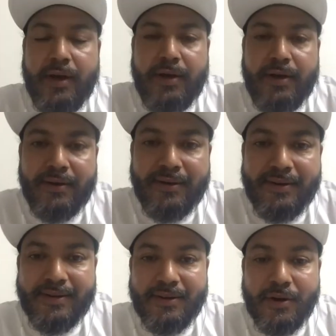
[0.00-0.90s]

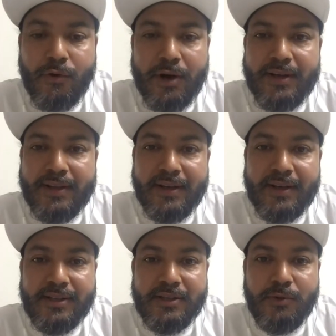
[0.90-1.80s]
I think
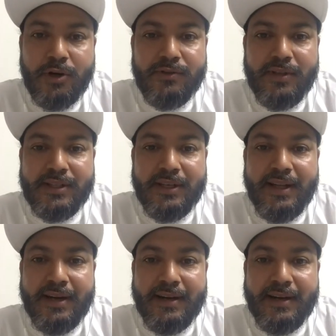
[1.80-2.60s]
is his boss will say that